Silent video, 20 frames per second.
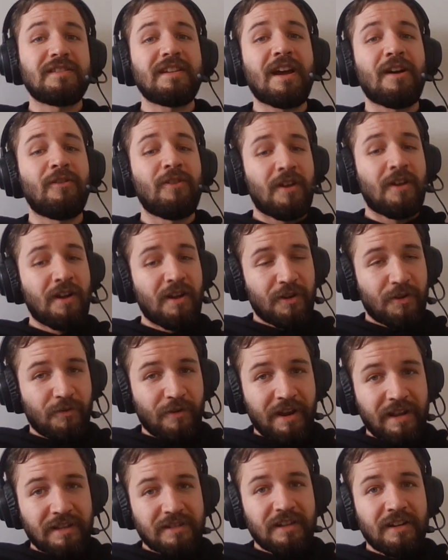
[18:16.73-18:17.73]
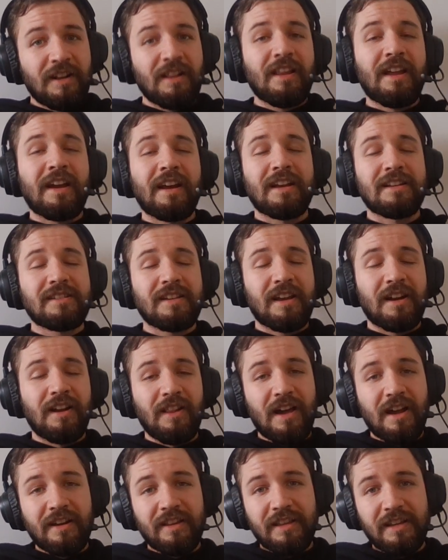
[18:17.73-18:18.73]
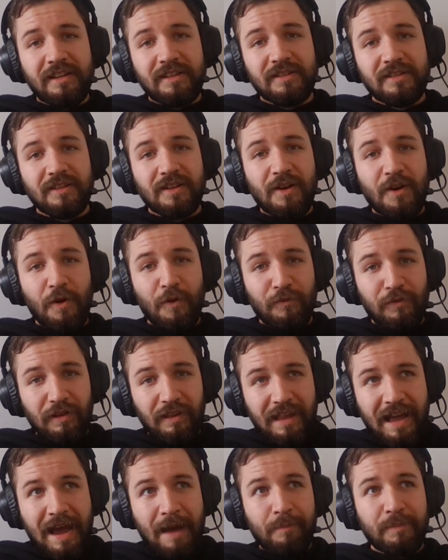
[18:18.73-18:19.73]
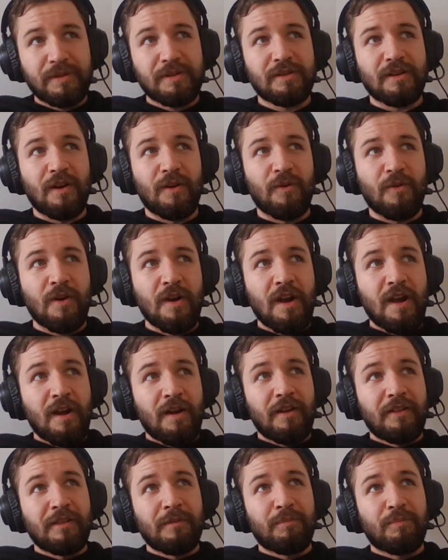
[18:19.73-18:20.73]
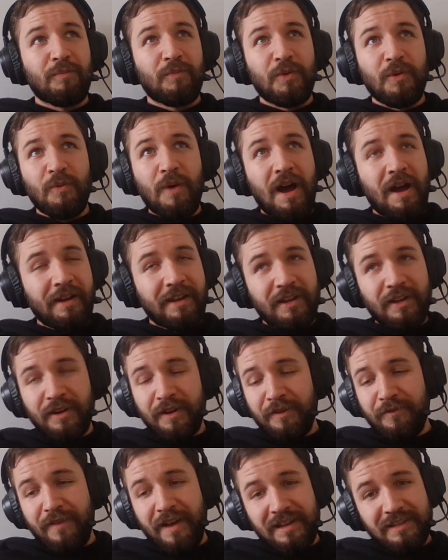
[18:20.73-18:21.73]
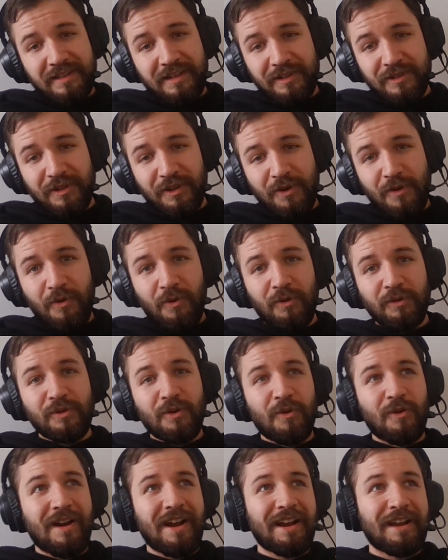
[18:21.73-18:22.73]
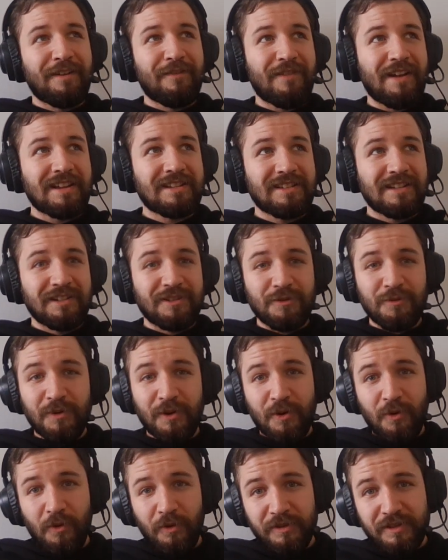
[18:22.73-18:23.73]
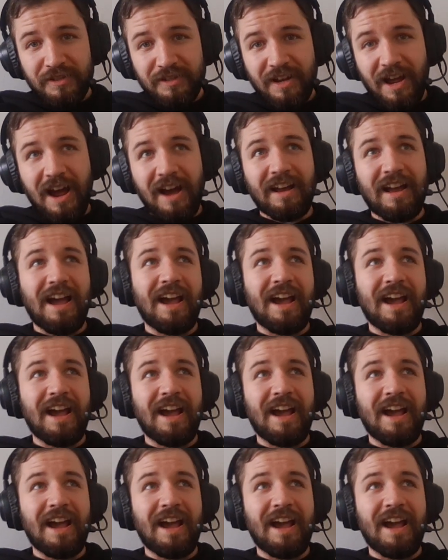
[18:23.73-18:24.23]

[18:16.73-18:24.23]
Now, granted, like I said, a lot of these overlap. So I can invest into gold, or I can invest into a gold stock.